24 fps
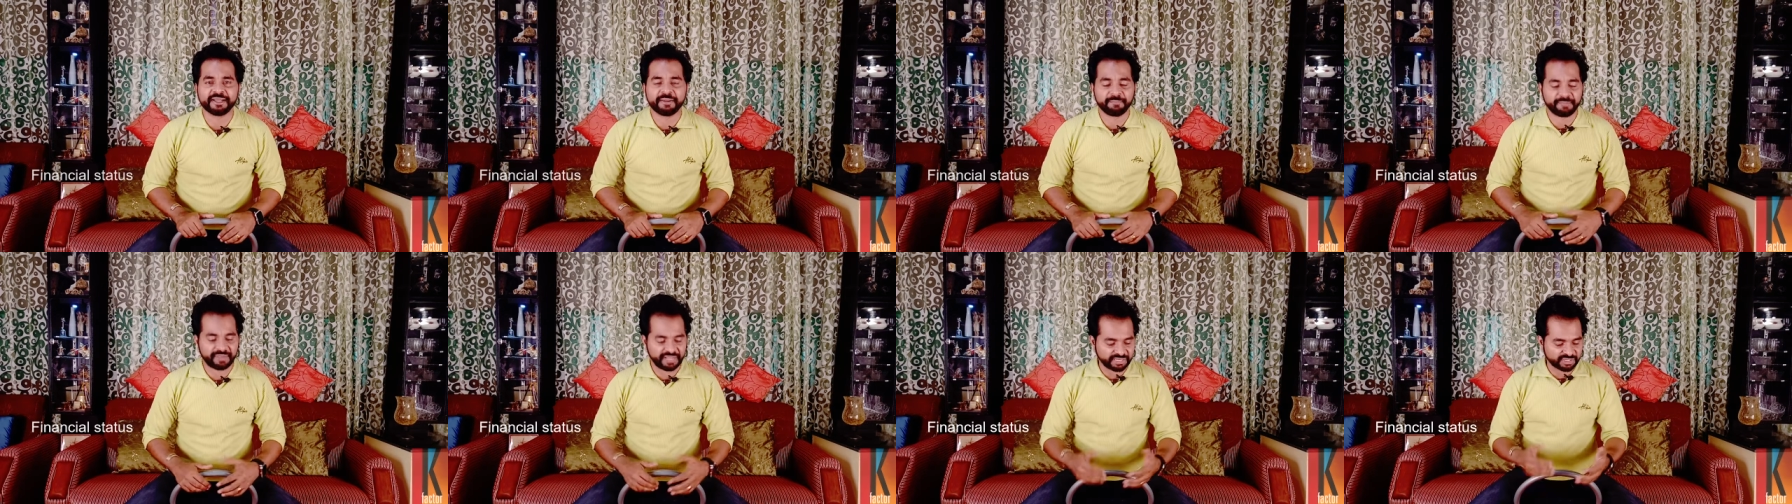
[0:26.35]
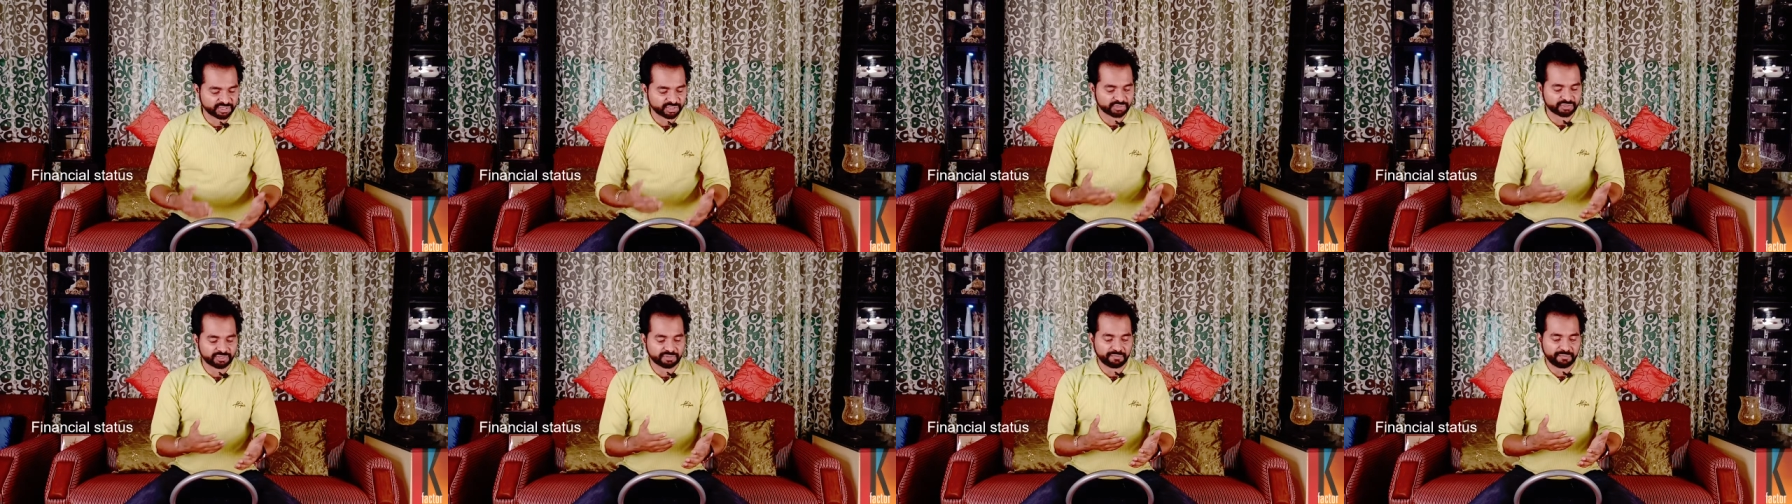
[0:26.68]

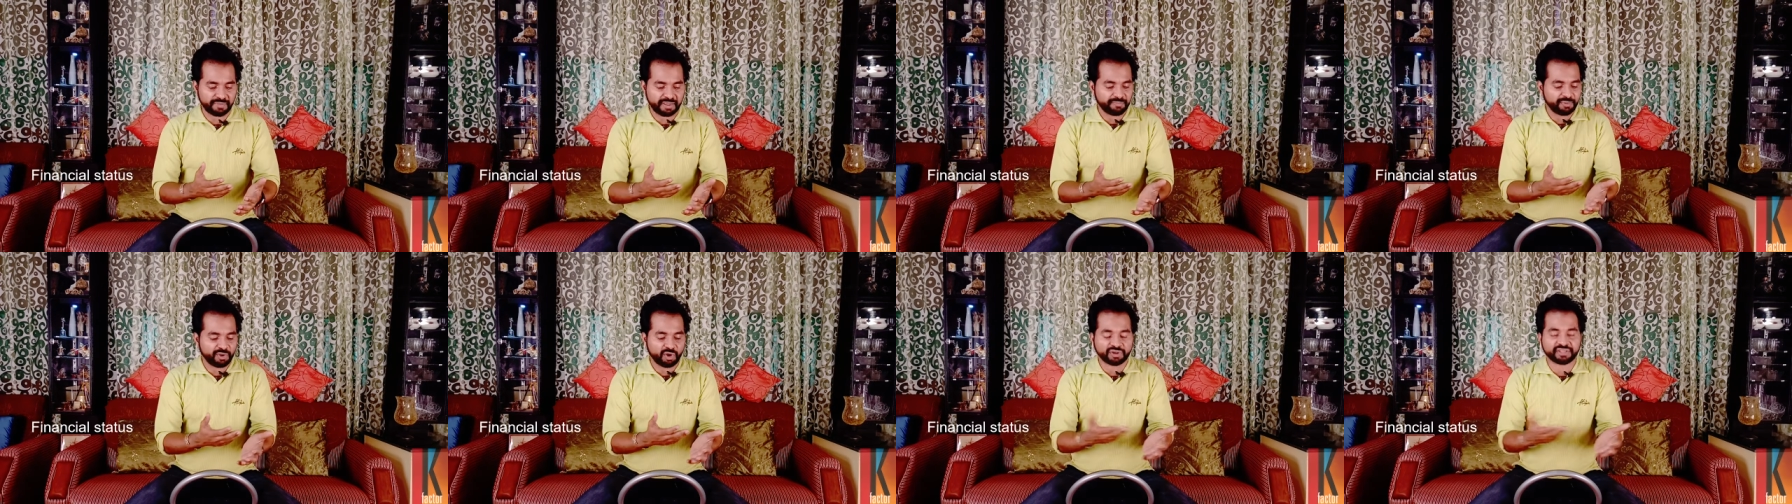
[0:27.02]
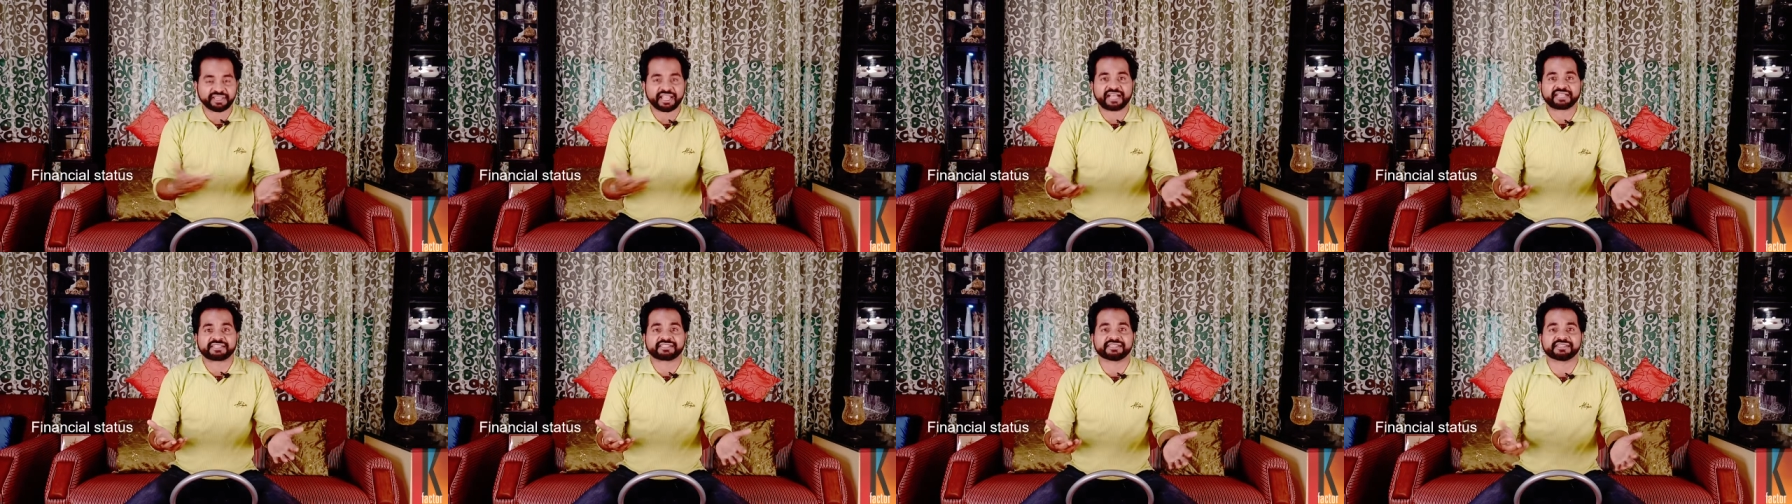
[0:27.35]
based maybe on
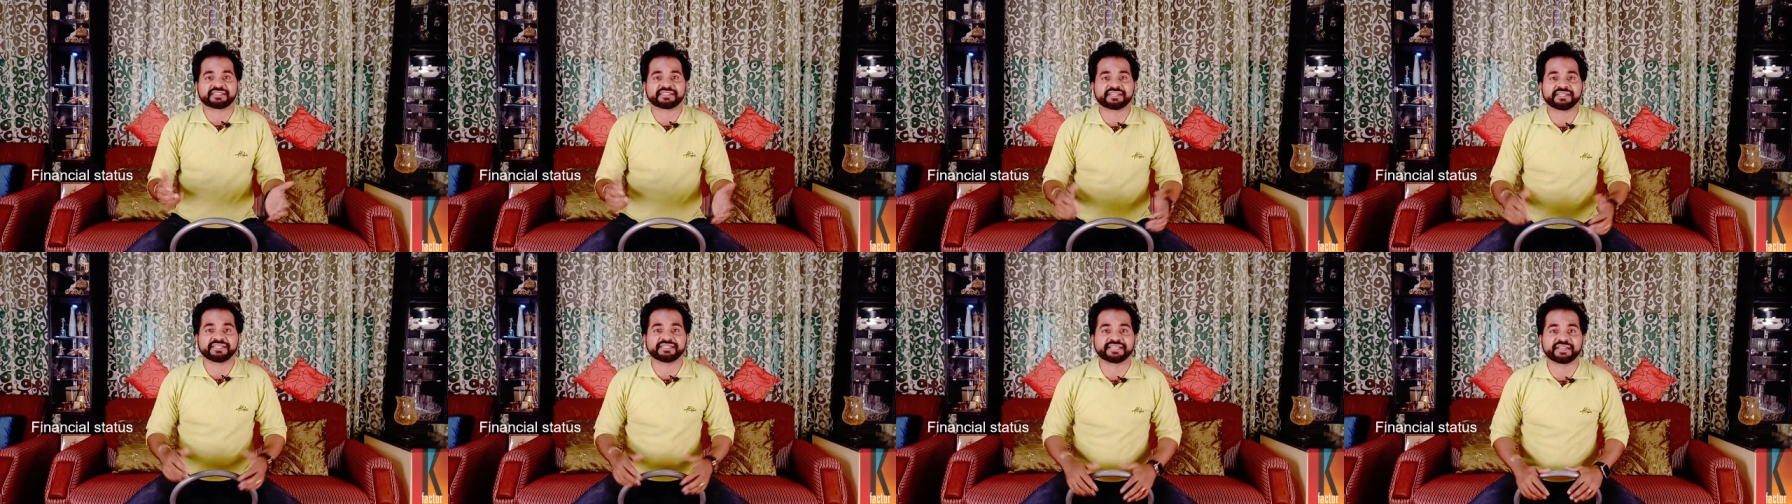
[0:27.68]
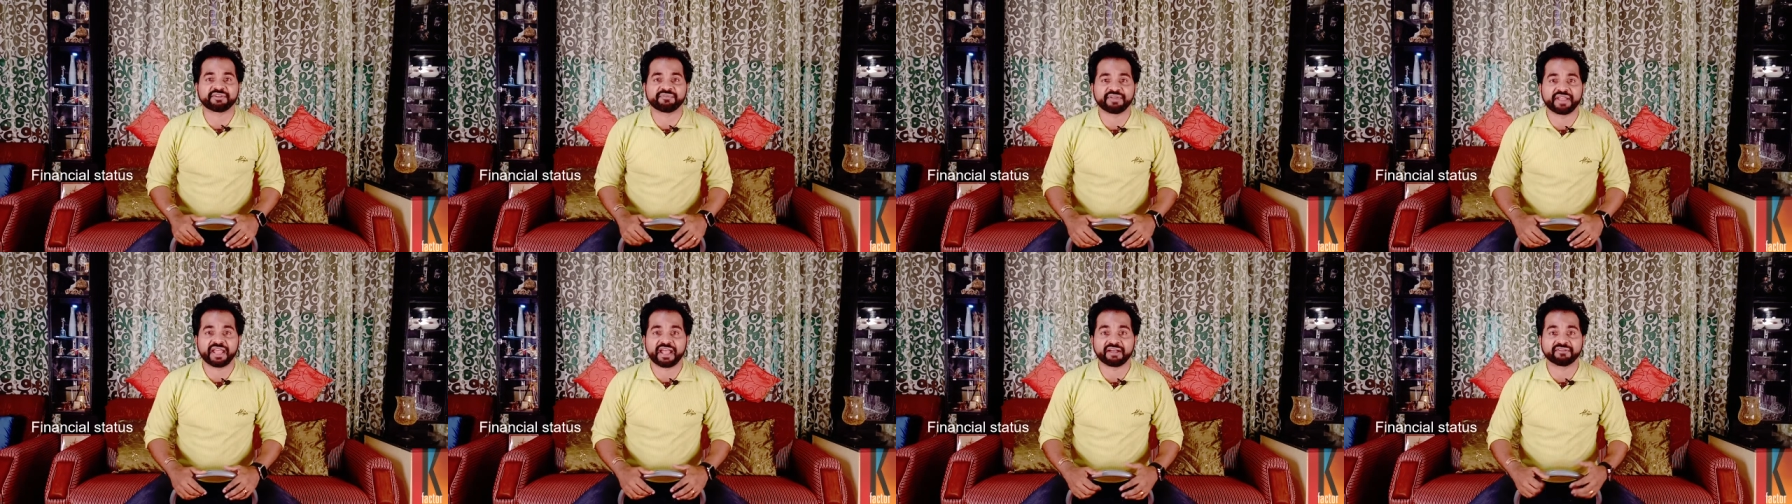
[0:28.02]
the accessories
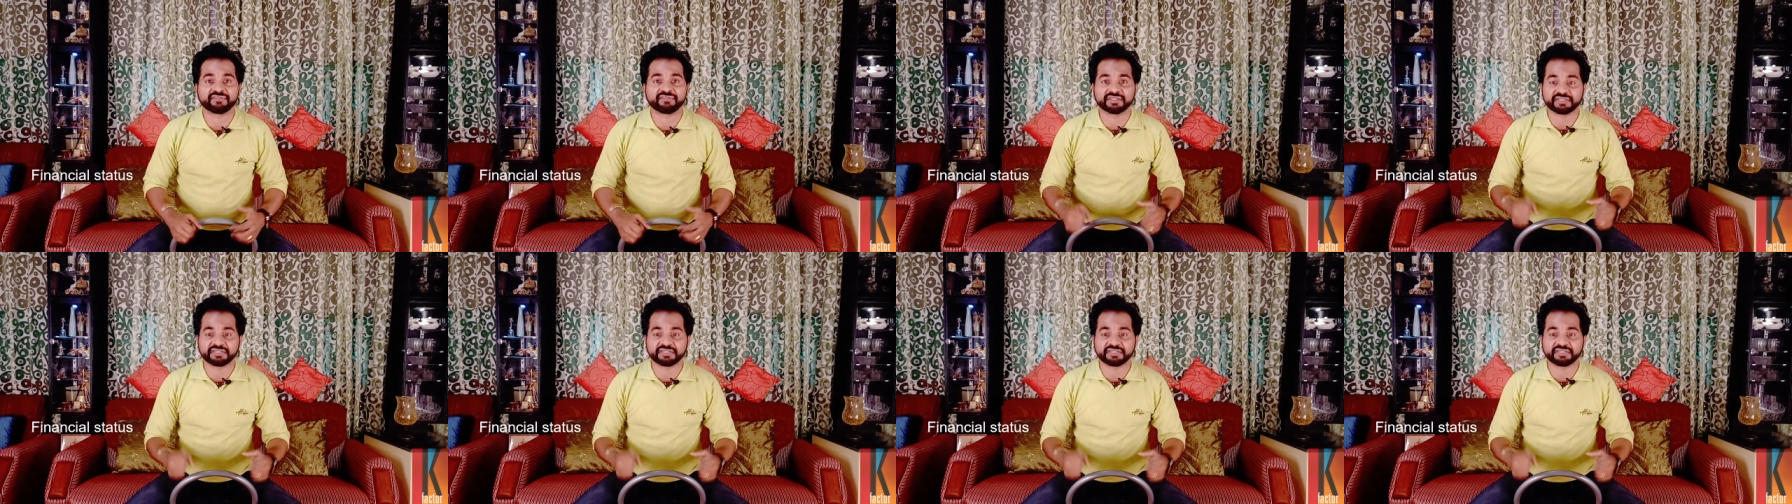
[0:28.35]
that we have,